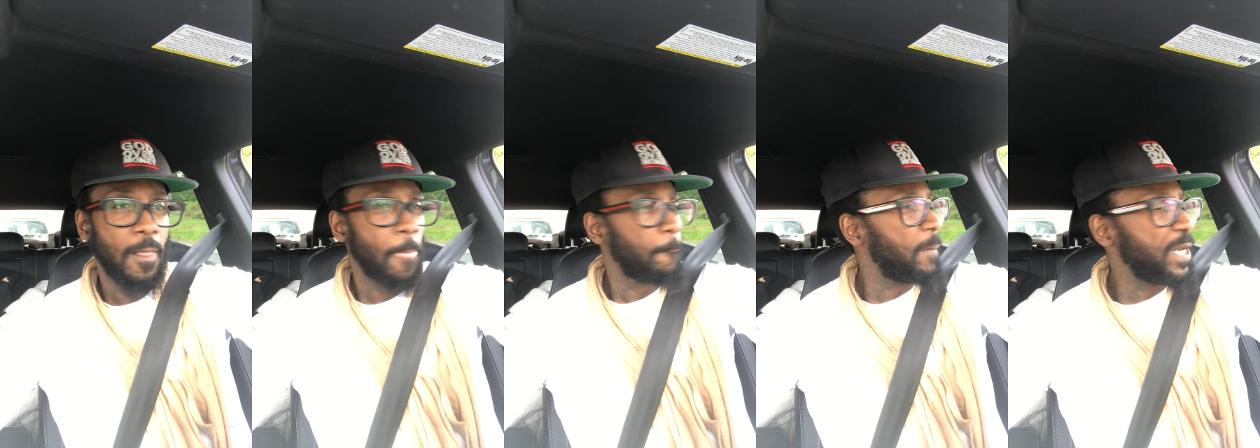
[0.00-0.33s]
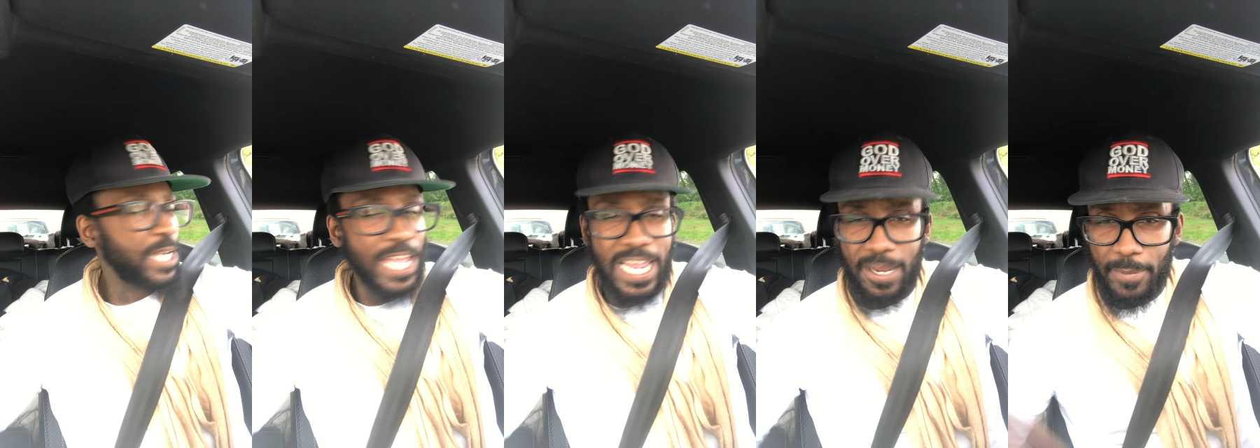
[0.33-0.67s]
My
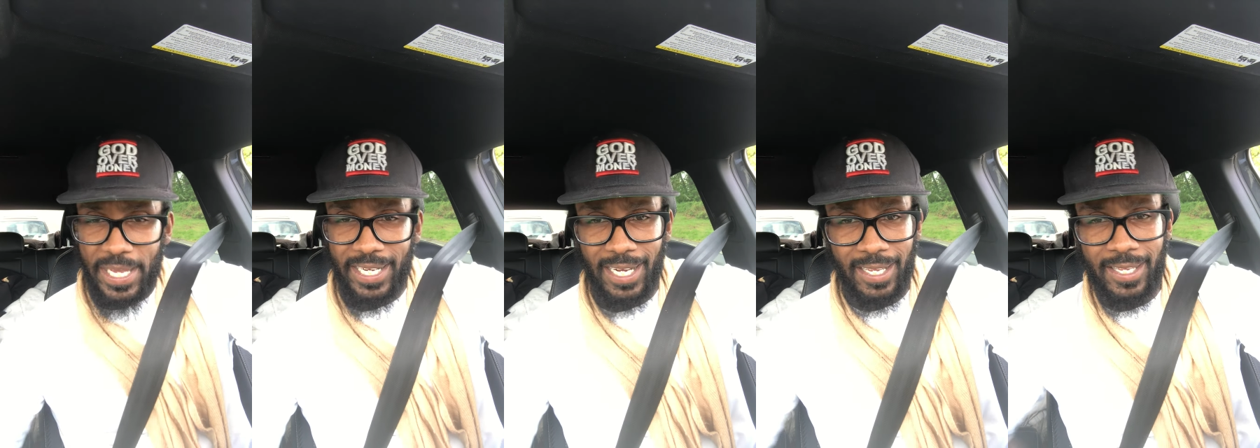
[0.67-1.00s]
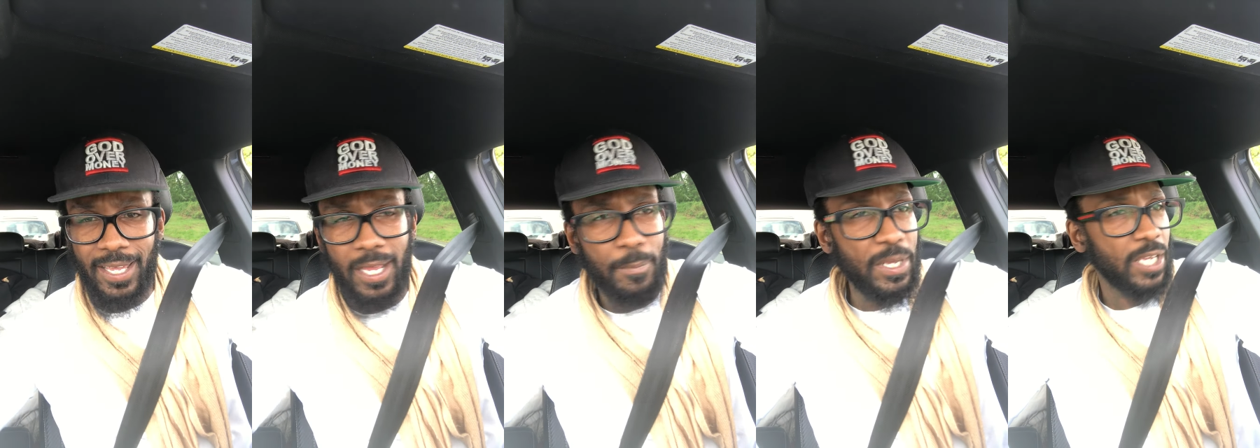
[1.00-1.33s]
name ain't a
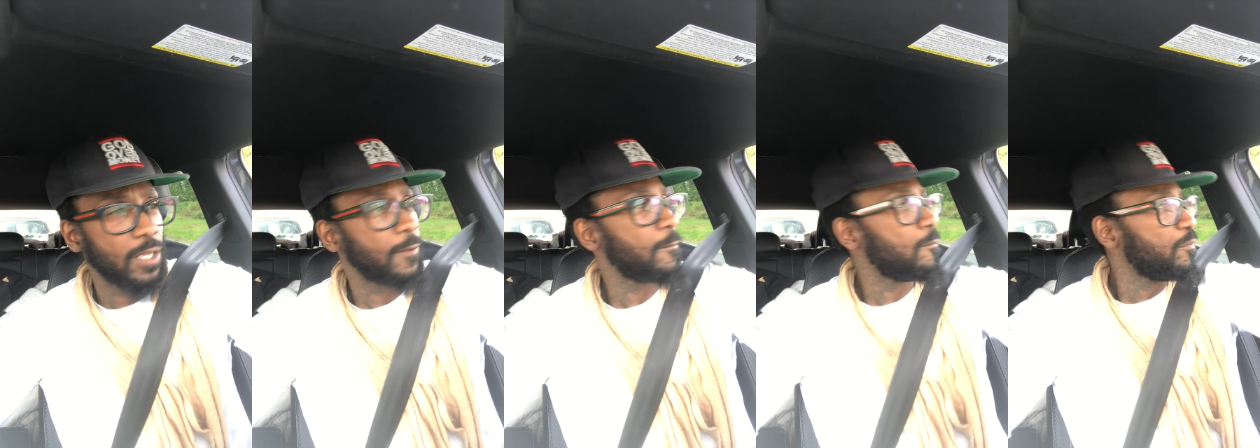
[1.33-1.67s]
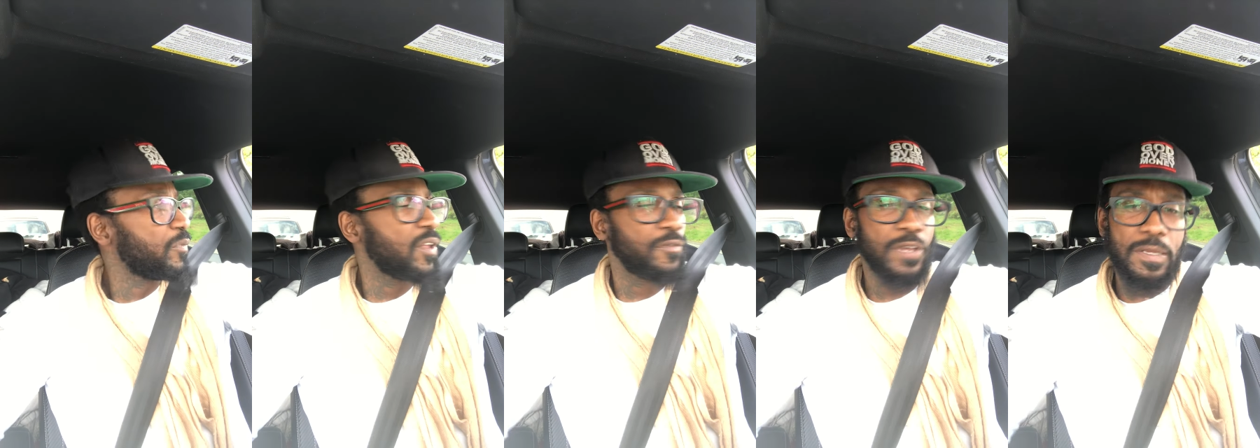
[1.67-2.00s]
gimmick.
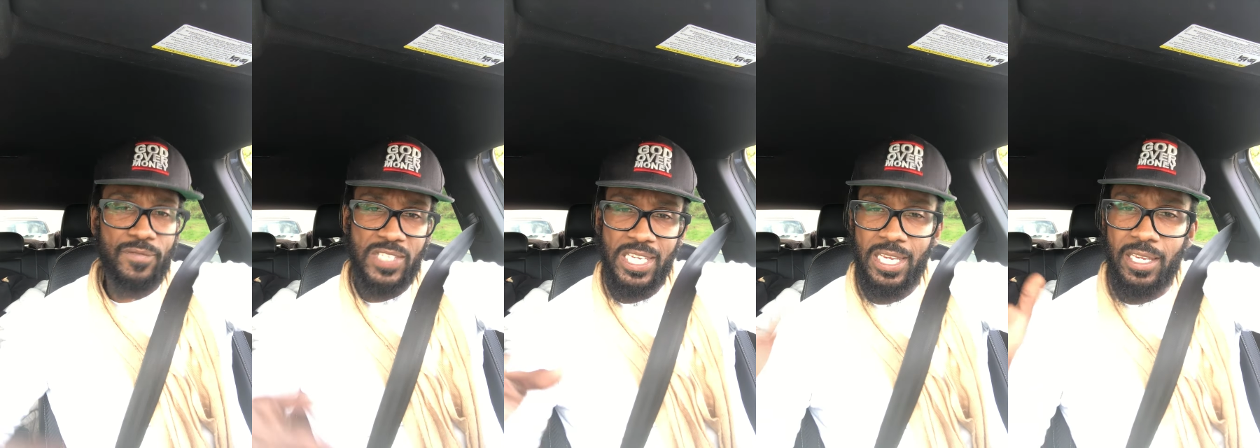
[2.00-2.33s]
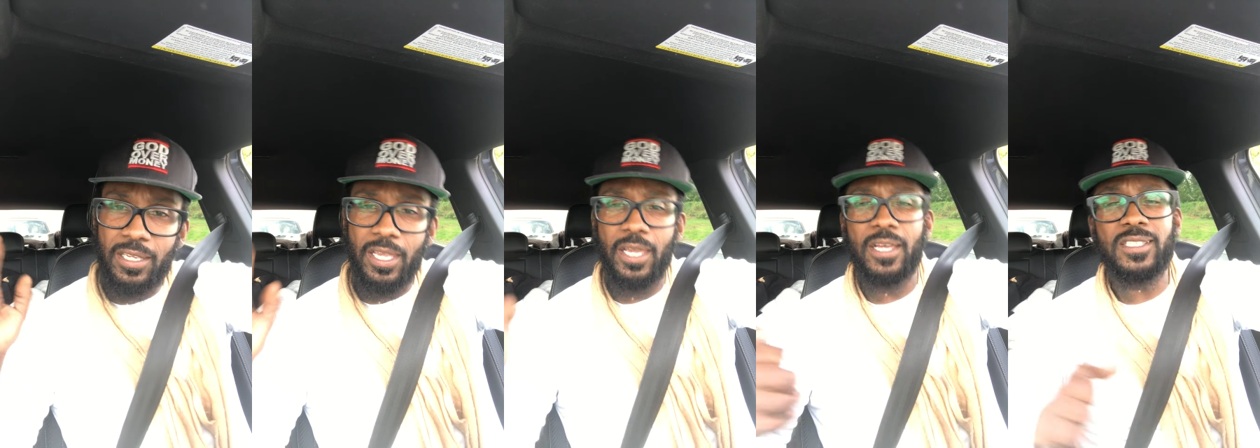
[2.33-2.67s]
15
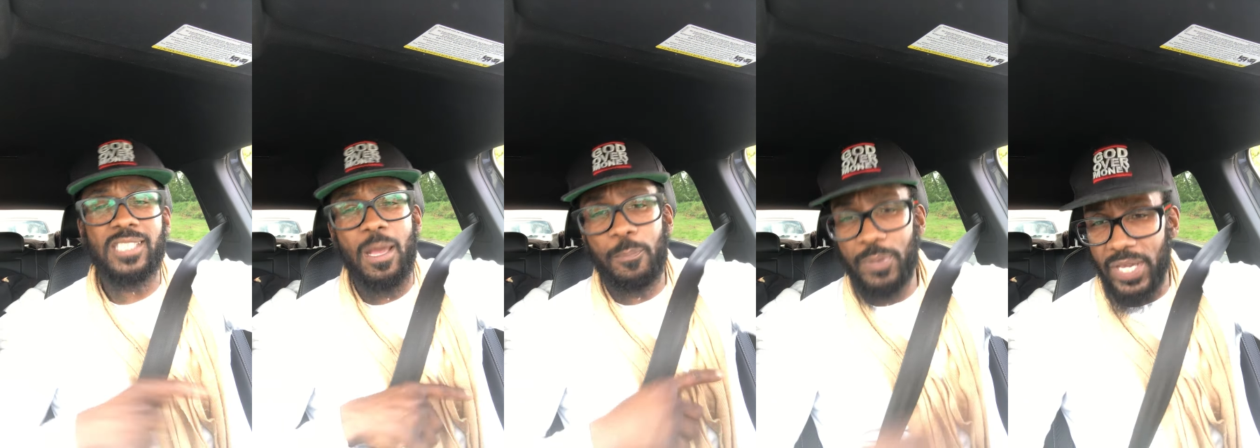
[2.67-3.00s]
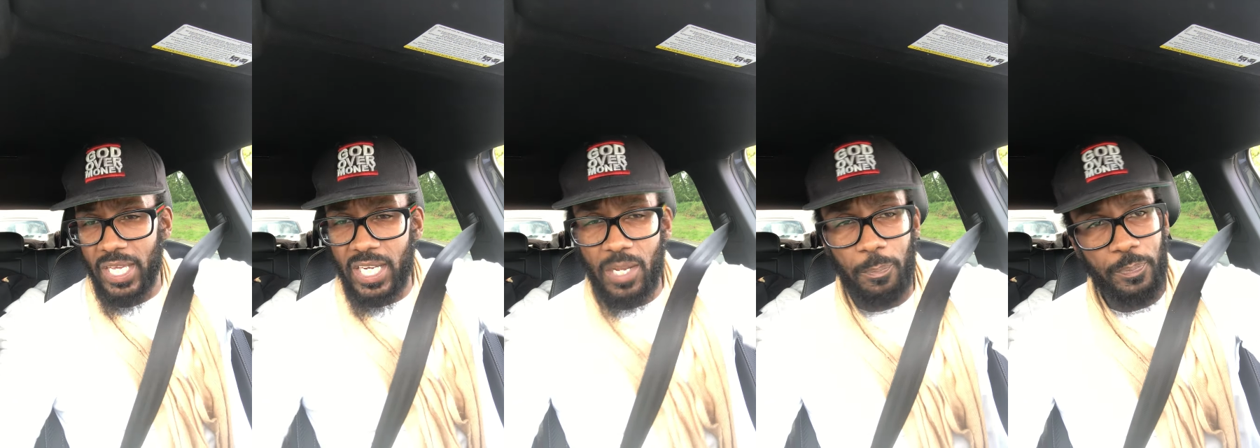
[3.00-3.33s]
years I've
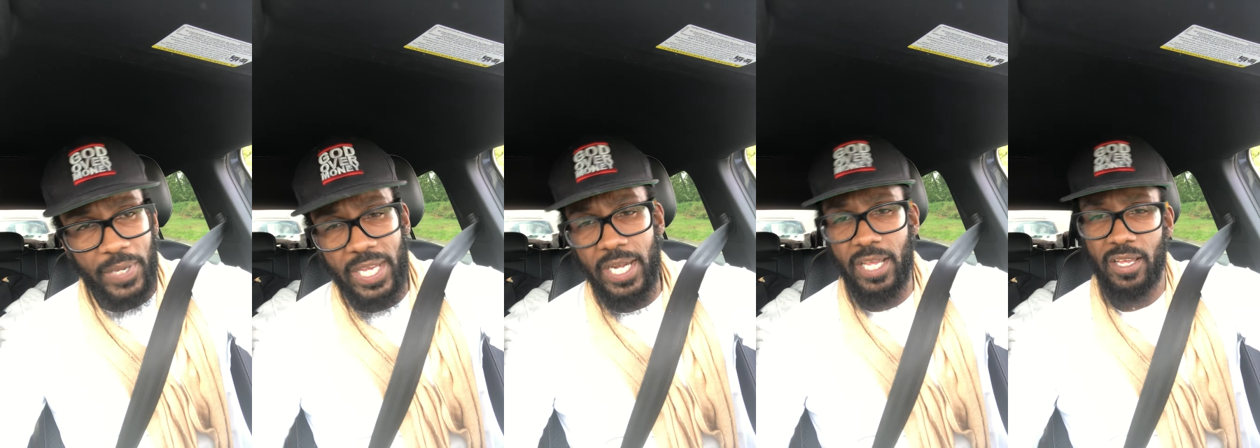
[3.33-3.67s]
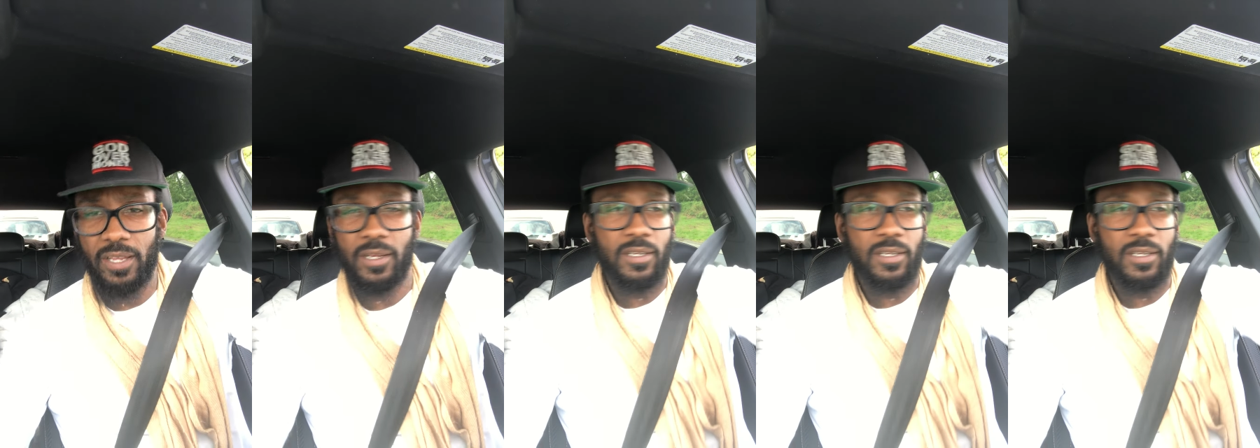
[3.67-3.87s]
been up in it.